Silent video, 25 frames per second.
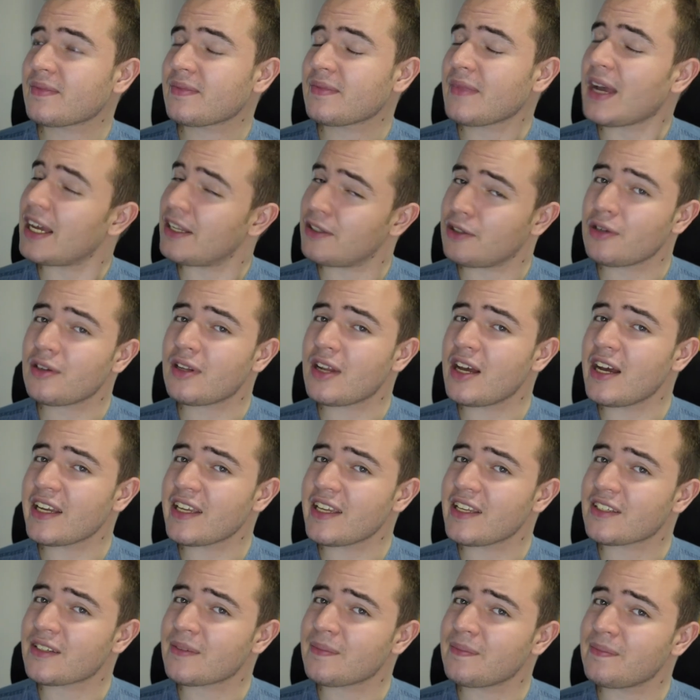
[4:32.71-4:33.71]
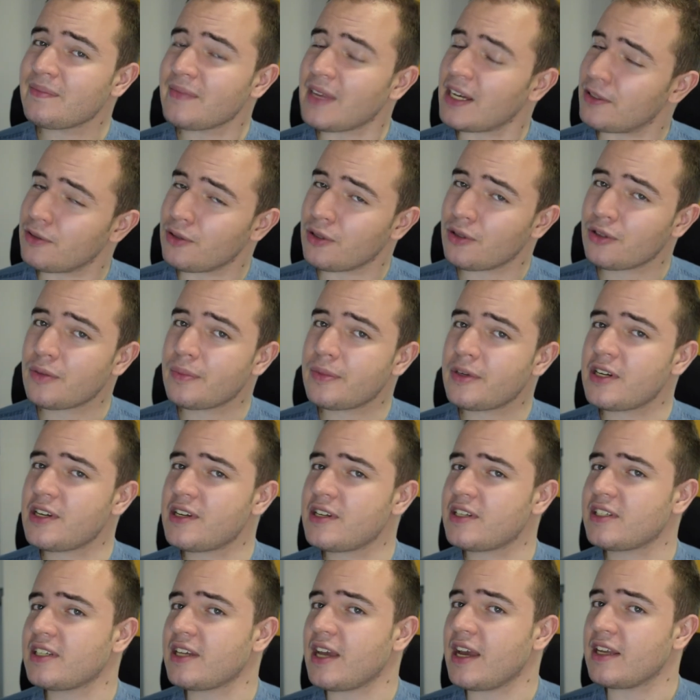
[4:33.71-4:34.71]
I don't like it. I don't
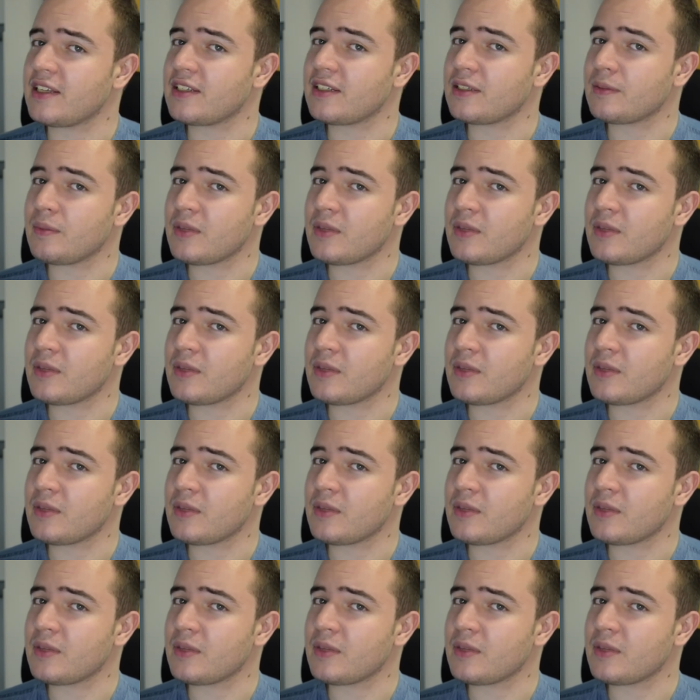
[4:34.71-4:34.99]
appreciate it,